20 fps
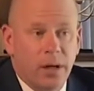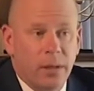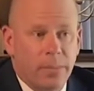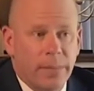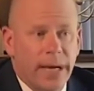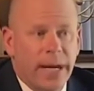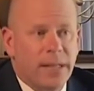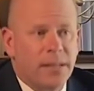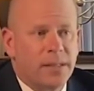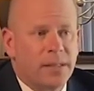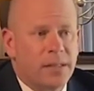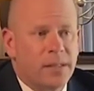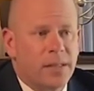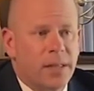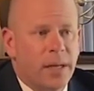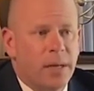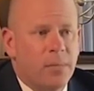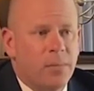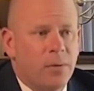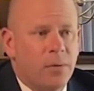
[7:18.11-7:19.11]
capacity
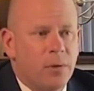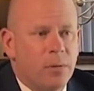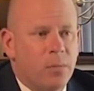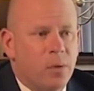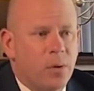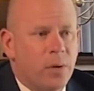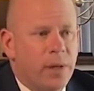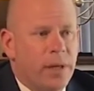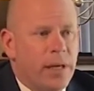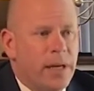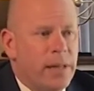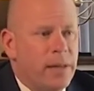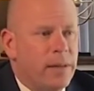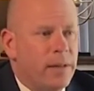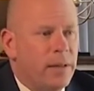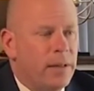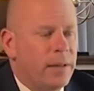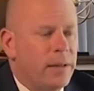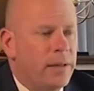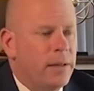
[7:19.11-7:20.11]
standpoint more than
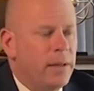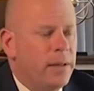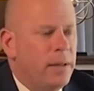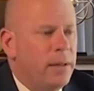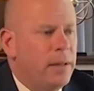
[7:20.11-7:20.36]
anything.